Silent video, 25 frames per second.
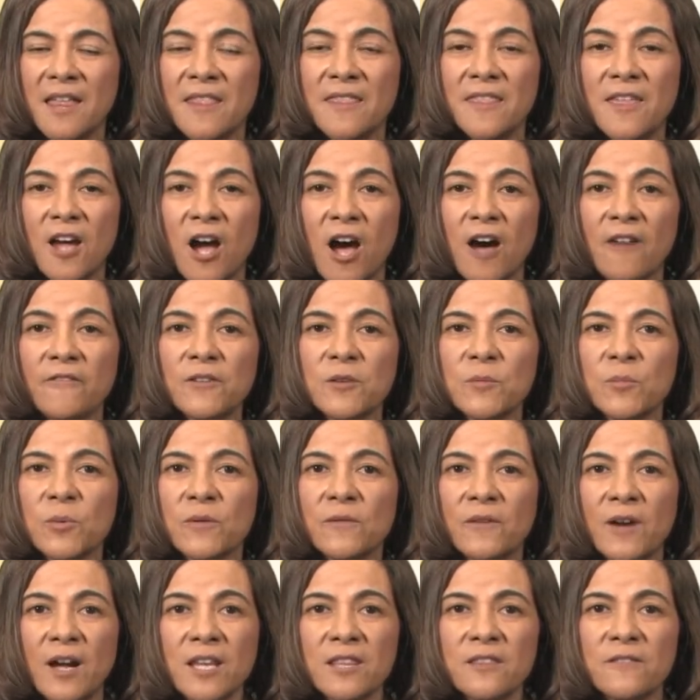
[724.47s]
They often
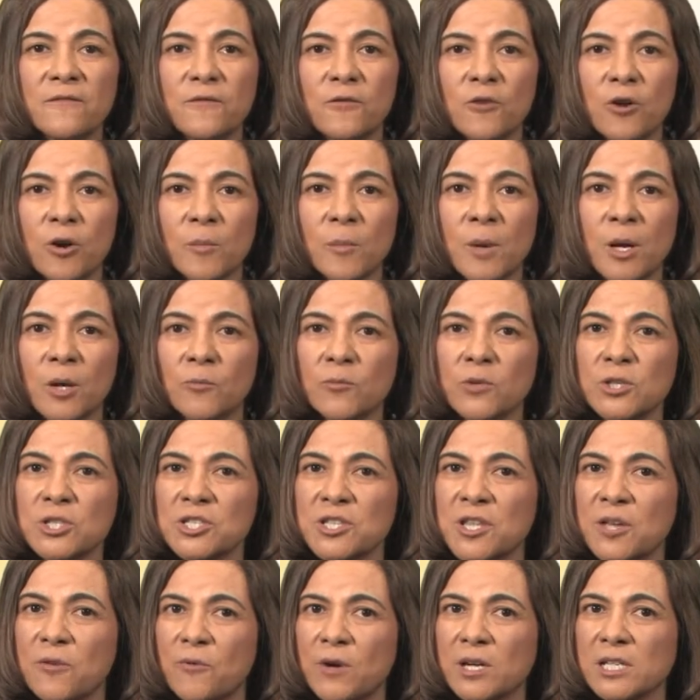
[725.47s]
provide the form on which
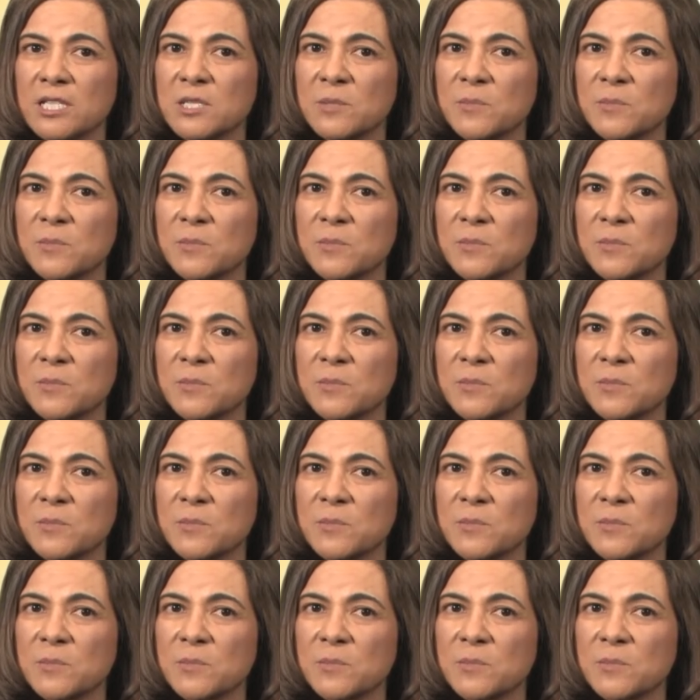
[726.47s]
they want